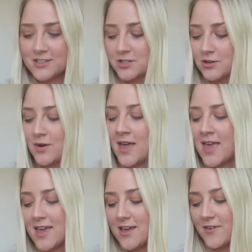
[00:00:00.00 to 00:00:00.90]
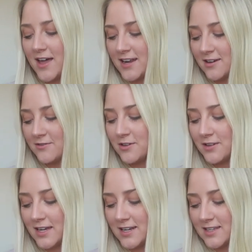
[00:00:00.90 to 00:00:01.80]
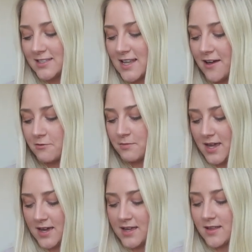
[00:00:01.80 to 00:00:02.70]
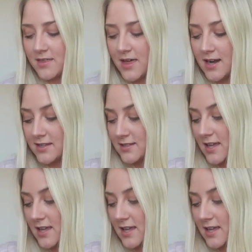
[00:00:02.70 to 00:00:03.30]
So if any of you ladies have a man that is